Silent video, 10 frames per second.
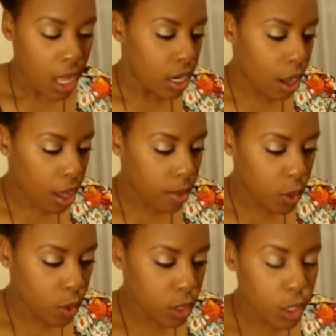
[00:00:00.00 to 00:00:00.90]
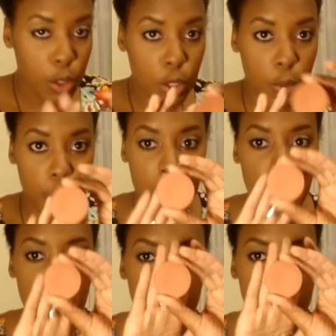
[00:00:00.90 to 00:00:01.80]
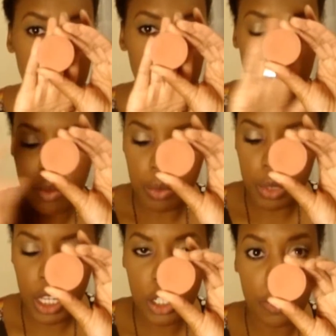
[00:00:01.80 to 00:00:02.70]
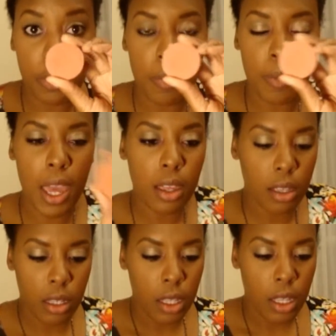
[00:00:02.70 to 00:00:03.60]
Now I'm going to use Pinch Me blush from MAC,